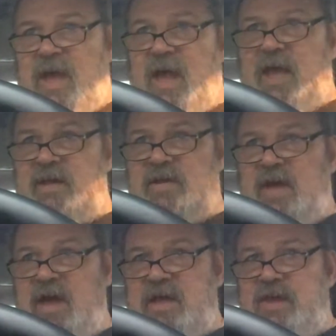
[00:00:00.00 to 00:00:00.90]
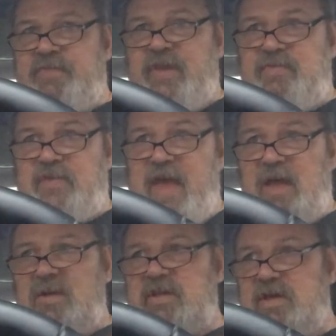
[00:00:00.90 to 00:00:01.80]
And if they
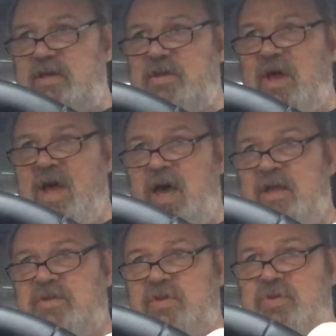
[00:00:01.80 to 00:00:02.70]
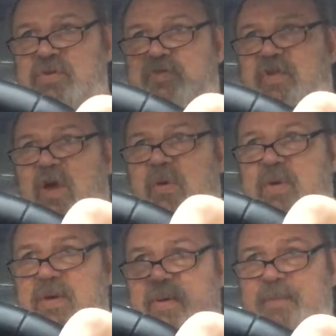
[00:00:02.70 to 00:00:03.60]
failed to do
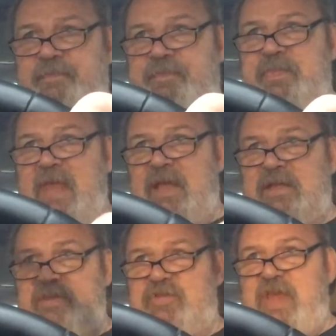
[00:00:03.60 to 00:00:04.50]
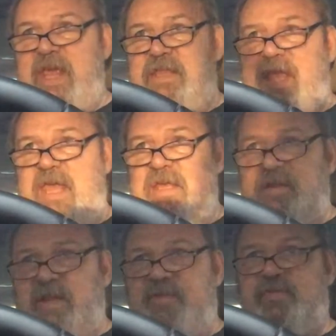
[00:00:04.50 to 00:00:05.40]
so, and let's say they
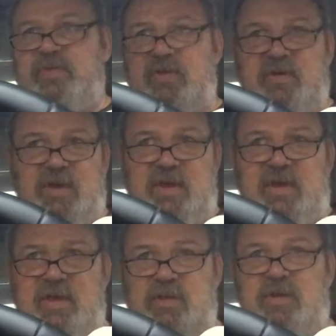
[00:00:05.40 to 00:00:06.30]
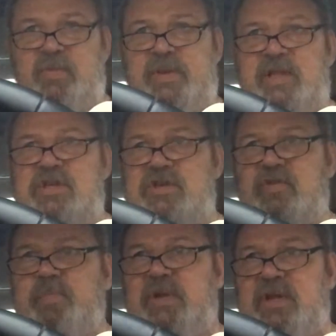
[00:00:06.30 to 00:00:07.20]
left their
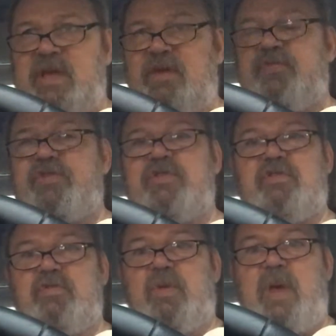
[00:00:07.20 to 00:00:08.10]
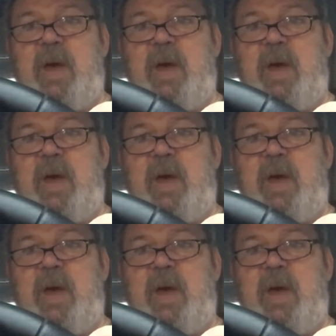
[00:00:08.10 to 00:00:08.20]
religious beliefs